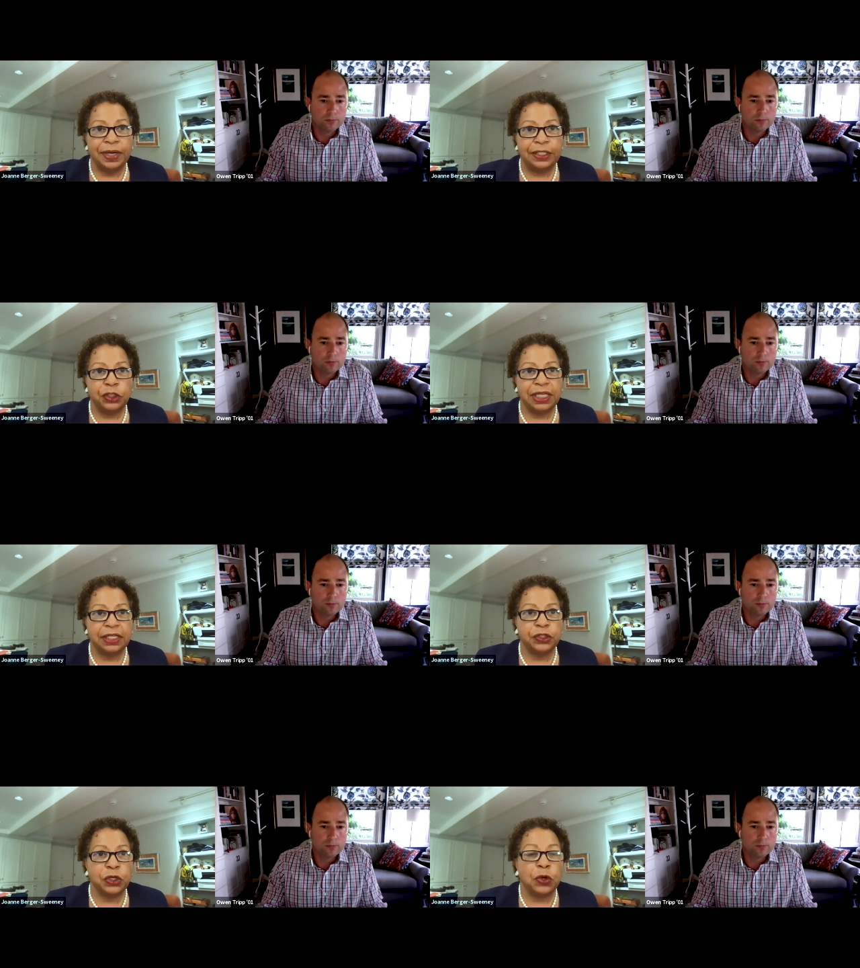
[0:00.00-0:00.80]

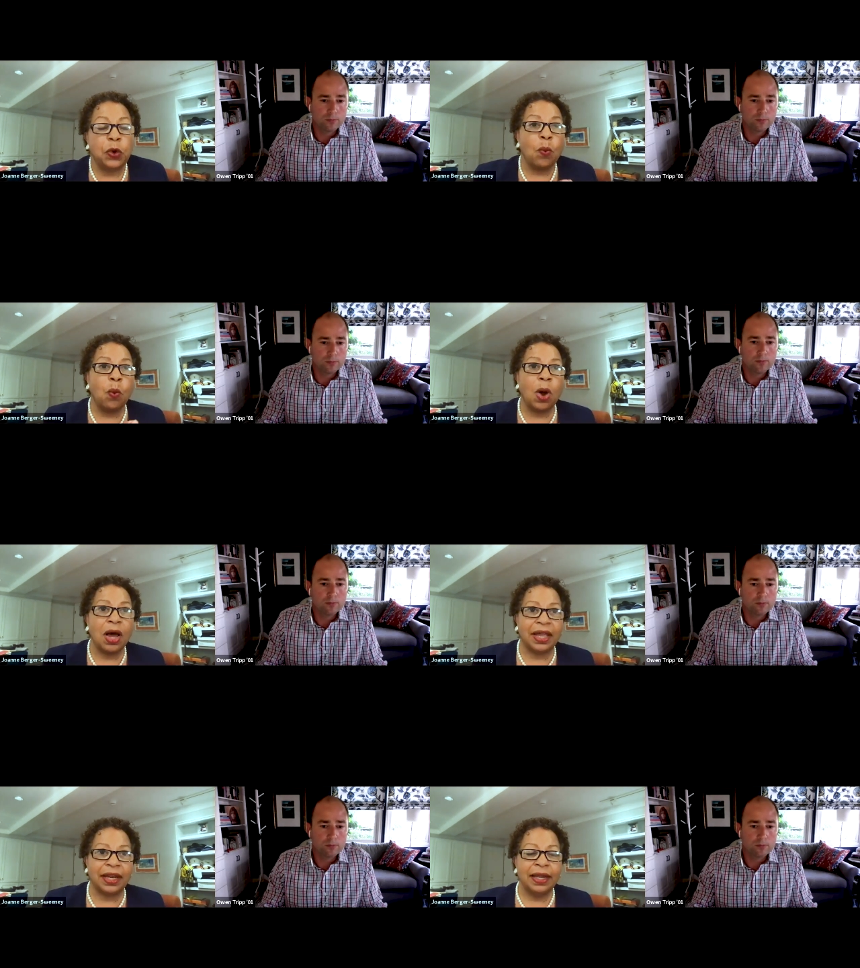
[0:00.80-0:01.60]
Speaker 1: education.
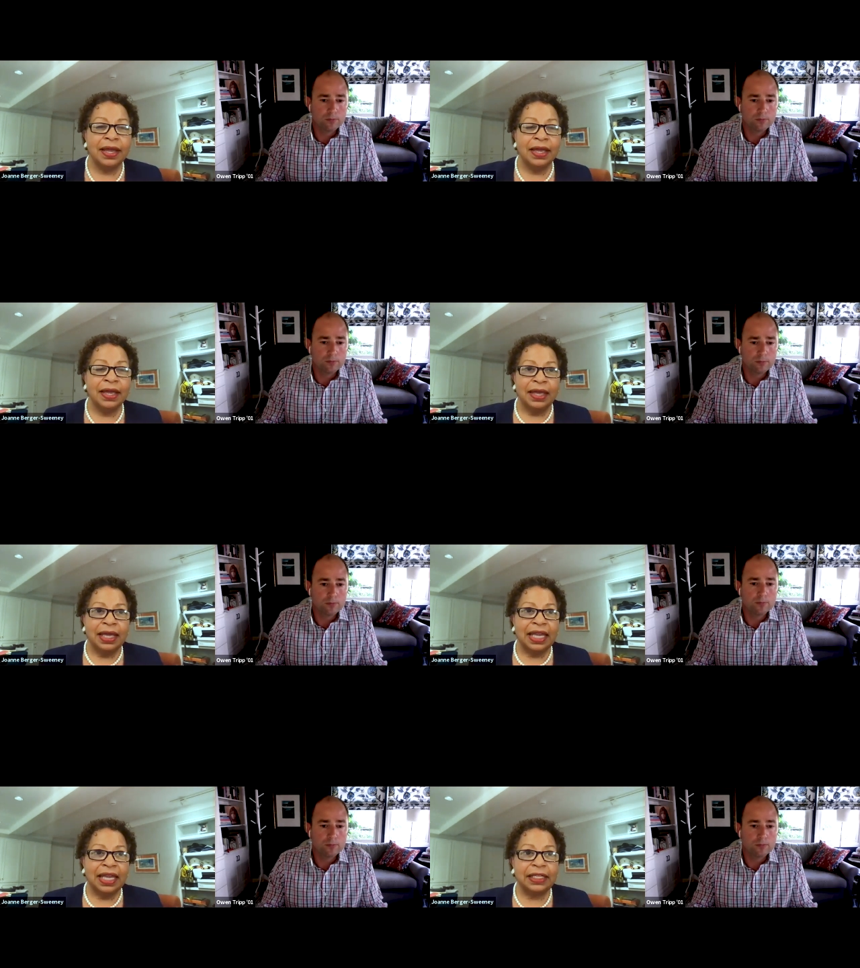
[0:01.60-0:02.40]
One,
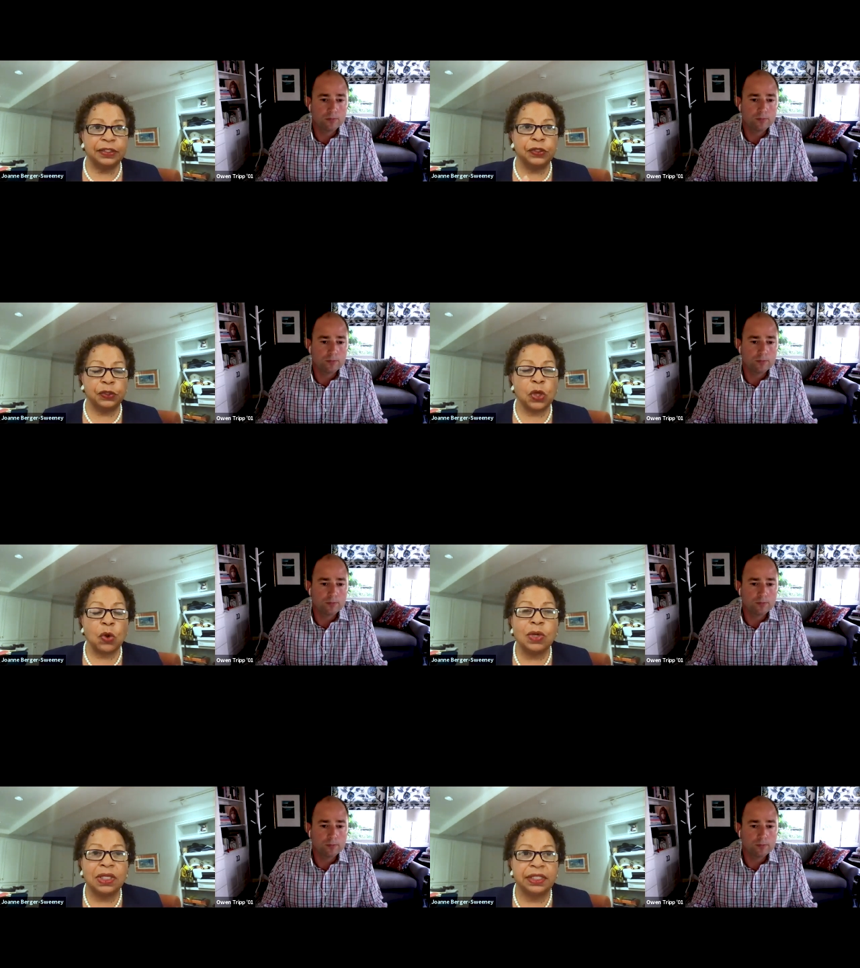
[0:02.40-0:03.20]
it is
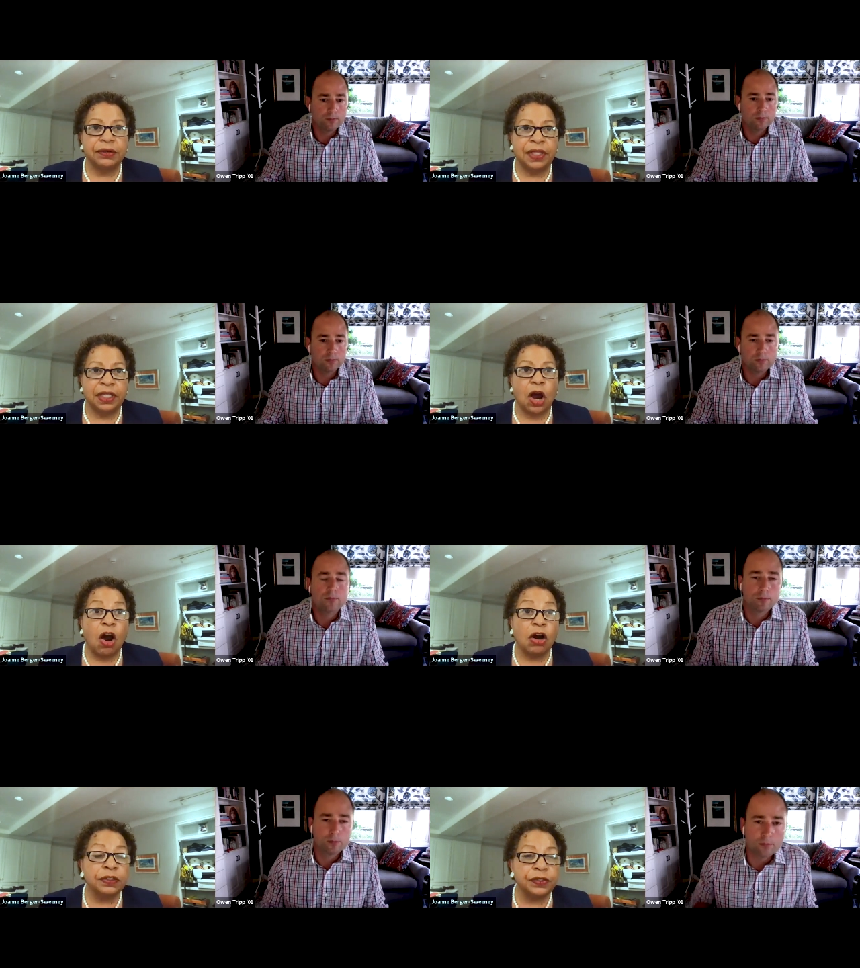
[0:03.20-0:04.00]
so clear that
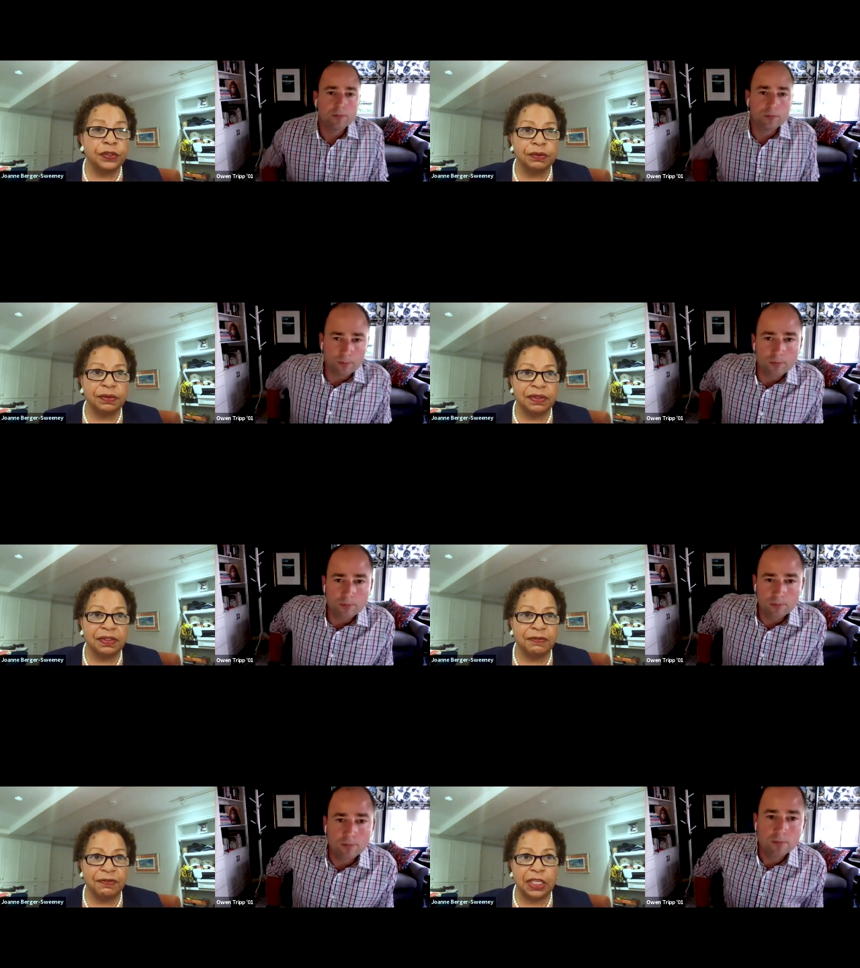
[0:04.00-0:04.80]
our
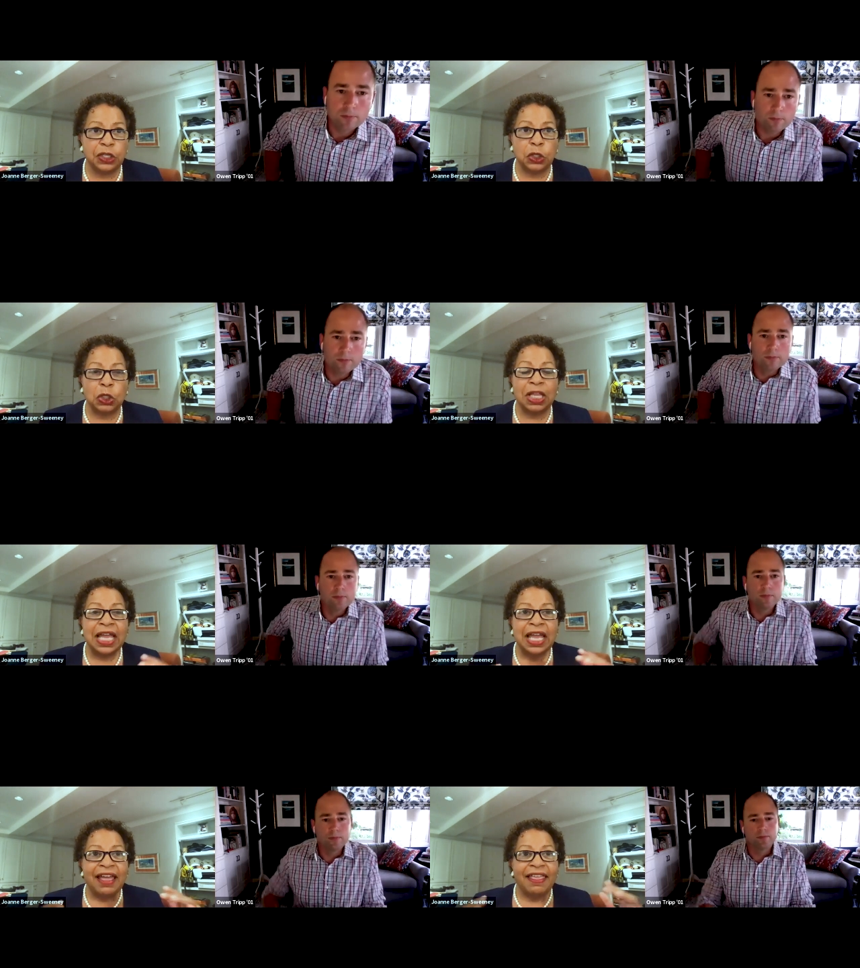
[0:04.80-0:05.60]
students feel
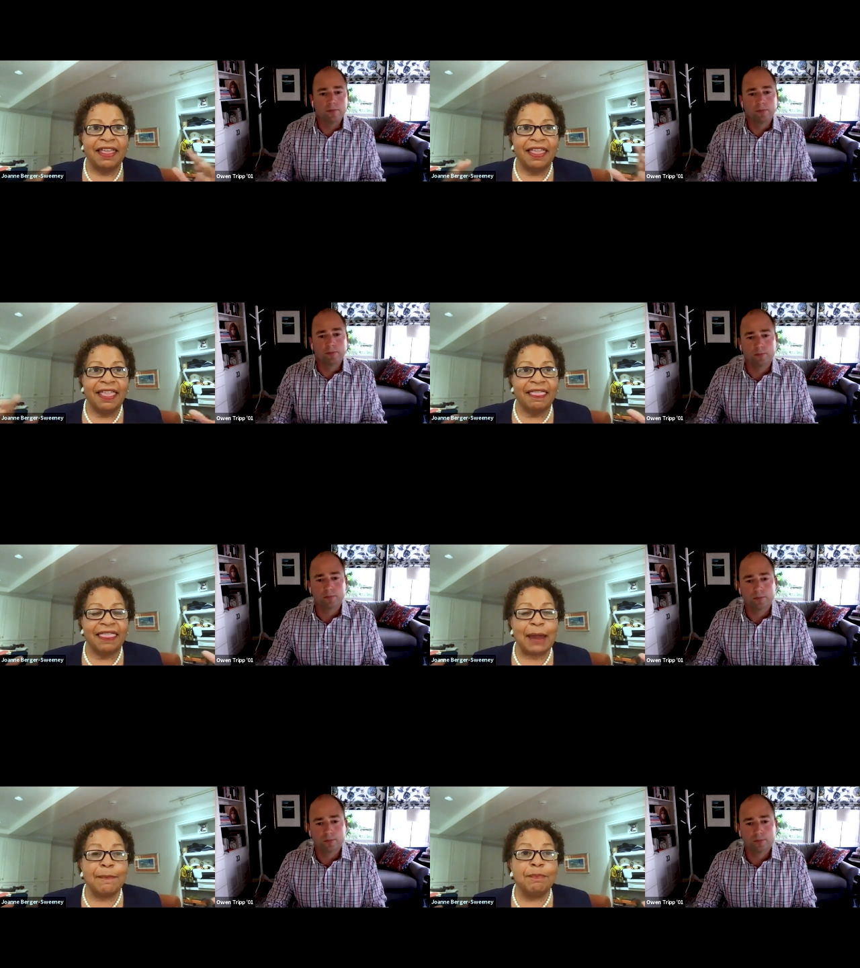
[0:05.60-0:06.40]

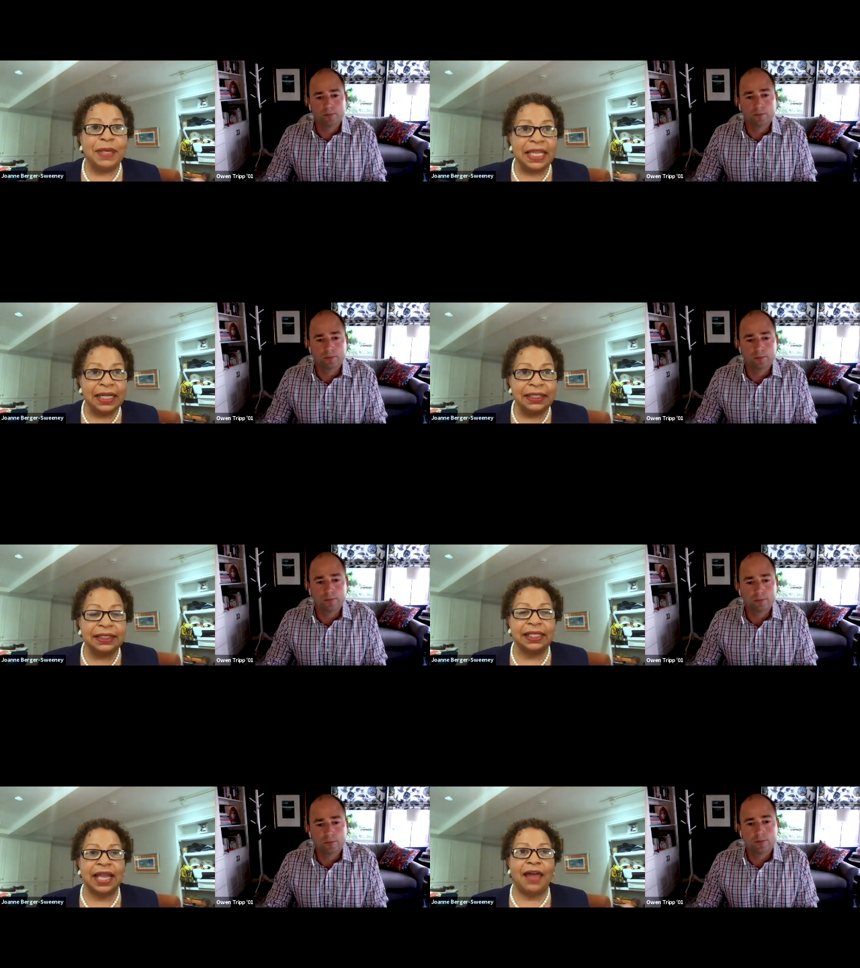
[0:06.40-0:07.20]
that being
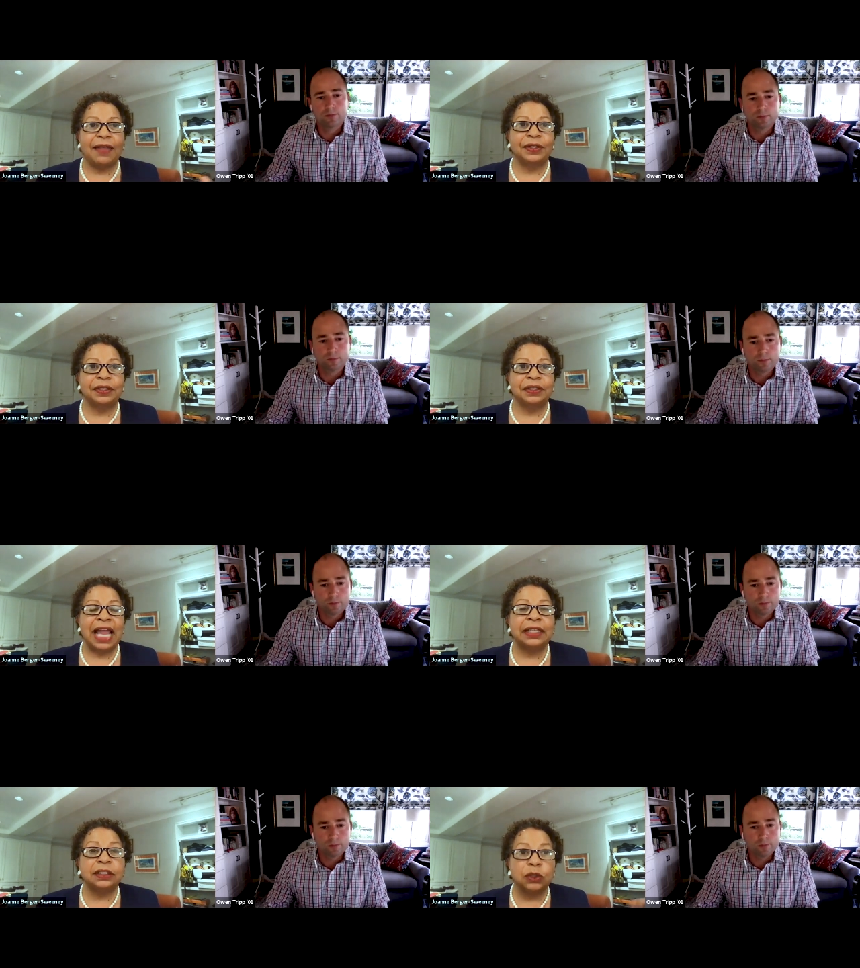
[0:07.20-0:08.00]
together
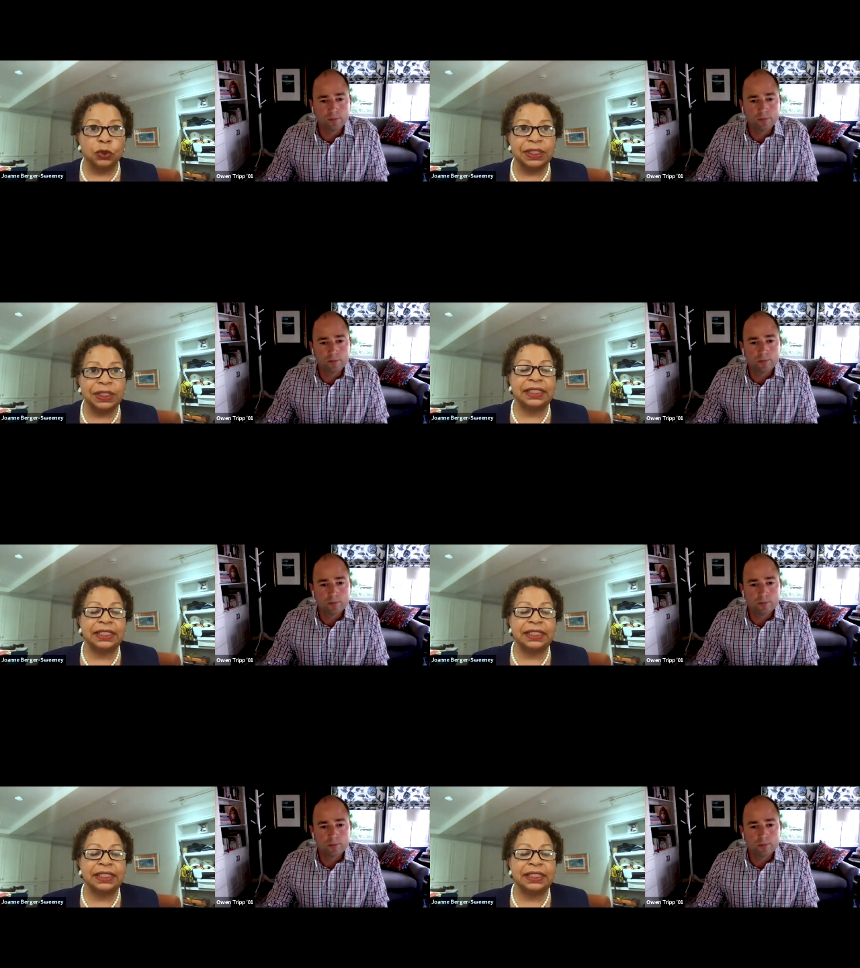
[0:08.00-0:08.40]
and learning